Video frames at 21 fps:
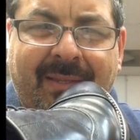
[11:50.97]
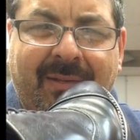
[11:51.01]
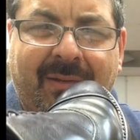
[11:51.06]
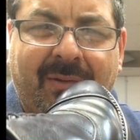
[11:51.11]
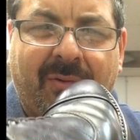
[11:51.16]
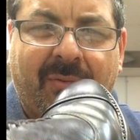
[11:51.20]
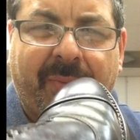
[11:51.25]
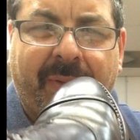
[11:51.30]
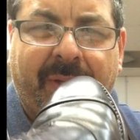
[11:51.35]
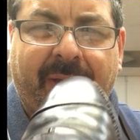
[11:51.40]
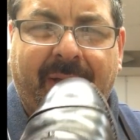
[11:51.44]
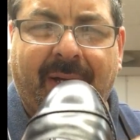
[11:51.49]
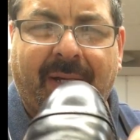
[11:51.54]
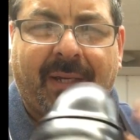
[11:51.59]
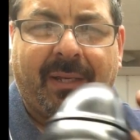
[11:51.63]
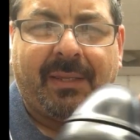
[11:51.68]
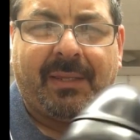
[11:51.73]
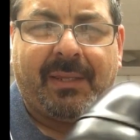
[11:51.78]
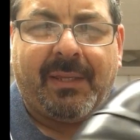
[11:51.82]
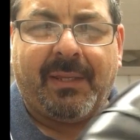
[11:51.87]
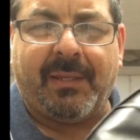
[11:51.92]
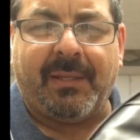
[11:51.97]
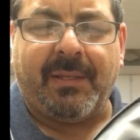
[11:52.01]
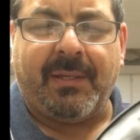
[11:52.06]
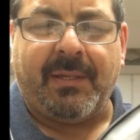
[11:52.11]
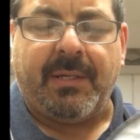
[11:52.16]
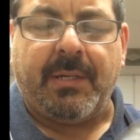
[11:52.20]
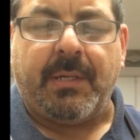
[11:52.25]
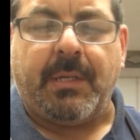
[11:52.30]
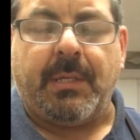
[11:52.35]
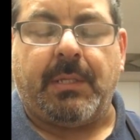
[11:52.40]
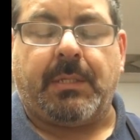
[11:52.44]
all been coloured in.
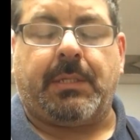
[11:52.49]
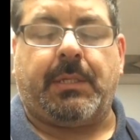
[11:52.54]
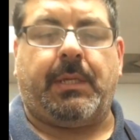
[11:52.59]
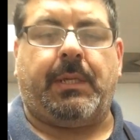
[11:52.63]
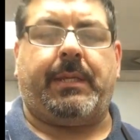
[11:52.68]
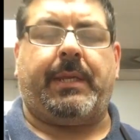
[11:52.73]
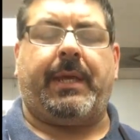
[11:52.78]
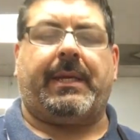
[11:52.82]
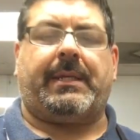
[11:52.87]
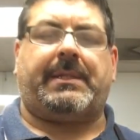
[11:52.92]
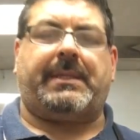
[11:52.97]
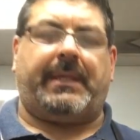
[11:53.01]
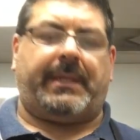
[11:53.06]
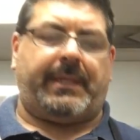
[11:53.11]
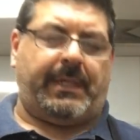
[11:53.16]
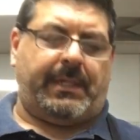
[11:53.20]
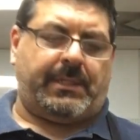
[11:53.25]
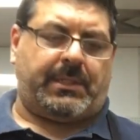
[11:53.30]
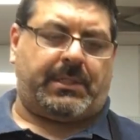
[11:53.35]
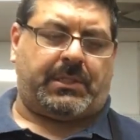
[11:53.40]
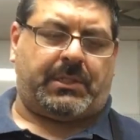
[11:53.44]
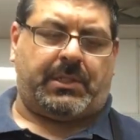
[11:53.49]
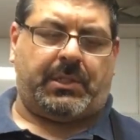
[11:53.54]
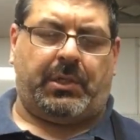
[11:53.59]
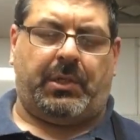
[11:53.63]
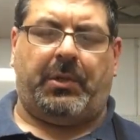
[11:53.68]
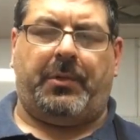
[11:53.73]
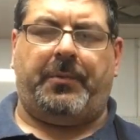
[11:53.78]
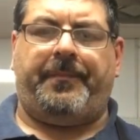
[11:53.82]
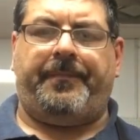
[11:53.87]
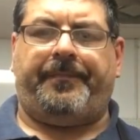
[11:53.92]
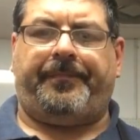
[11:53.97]
So the next thing is
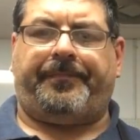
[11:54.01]
to